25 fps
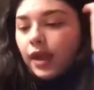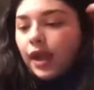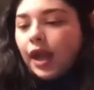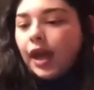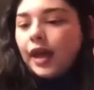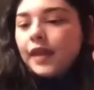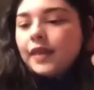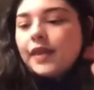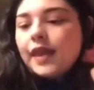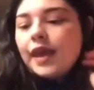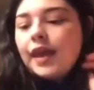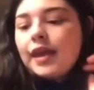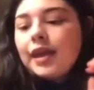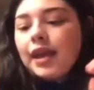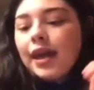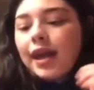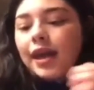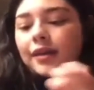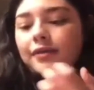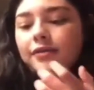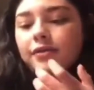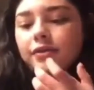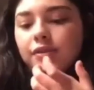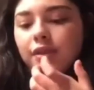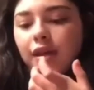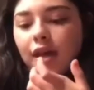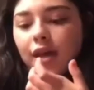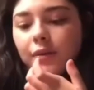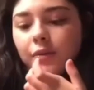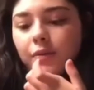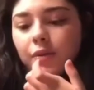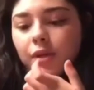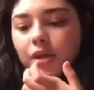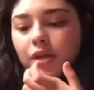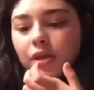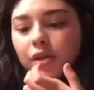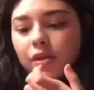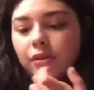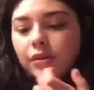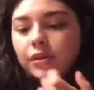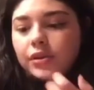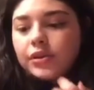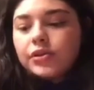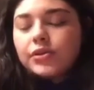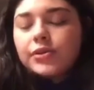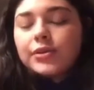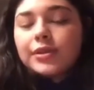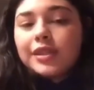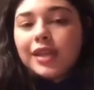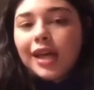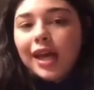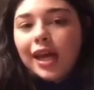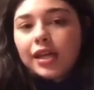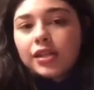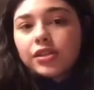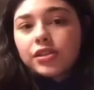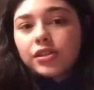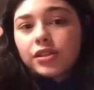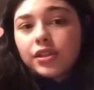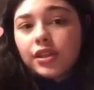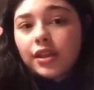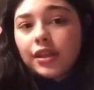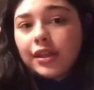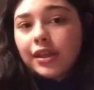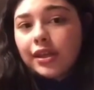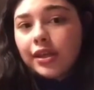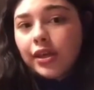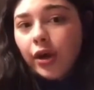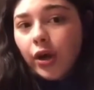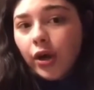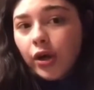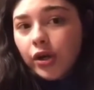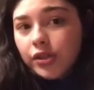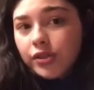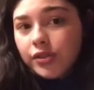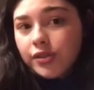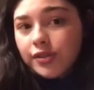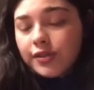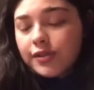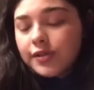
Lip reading: and then after that we are going to attach the hearts.